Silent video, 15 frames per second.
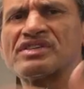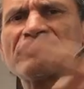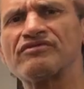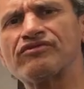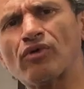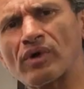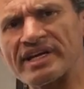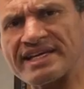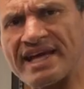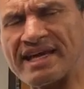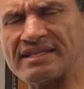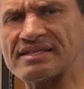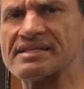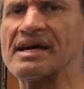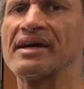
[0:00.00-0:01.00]
and
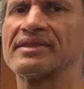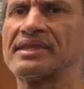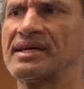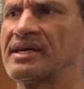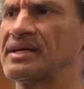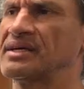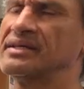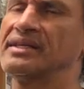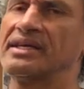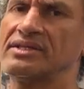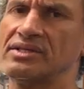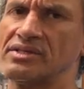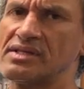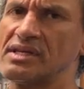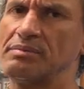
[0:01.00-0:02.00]
48s out there, and then
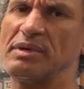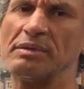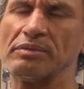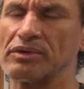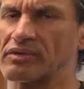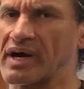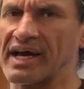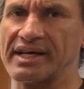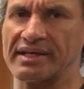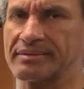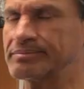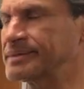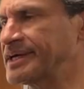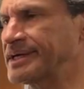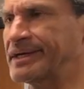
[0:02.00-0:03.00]
you see people riding,
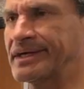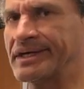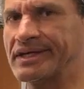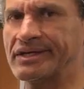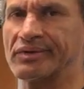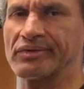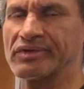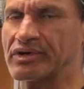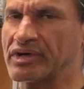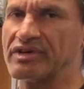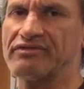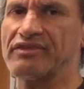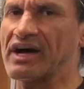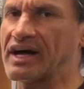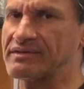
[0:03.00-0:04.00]
you know,
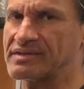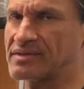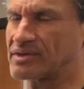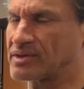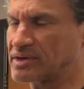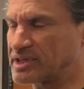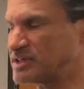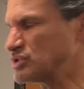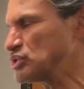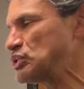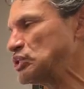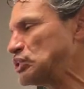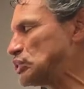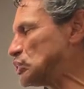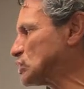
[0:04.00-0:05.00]
35s and
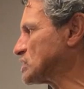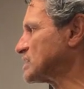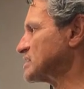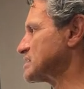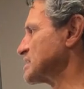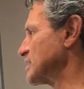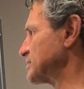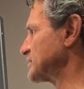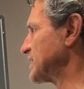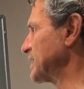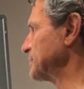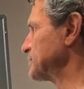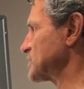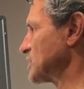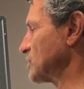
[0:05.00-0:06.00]
32s and stuff,
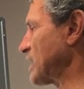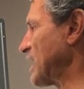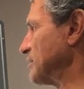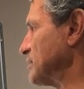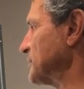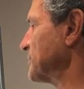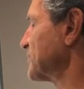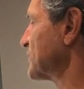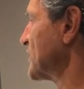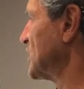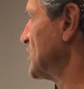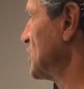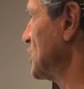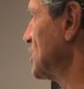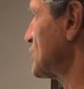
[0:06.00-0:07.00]
right, to gravel.
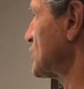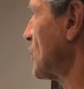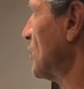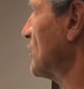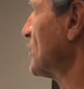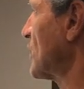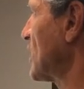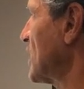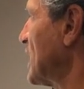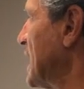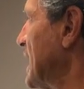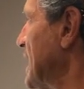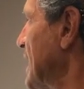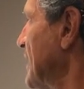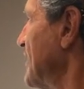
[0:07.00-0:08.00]
So
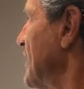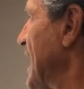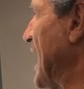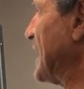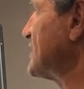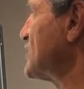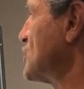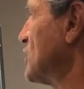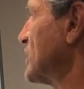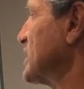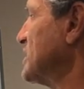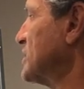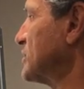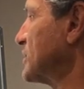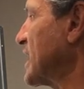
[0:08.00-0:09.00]
that's your
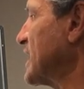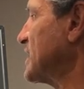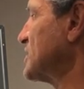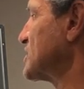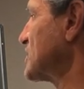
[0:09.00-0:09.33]
gear range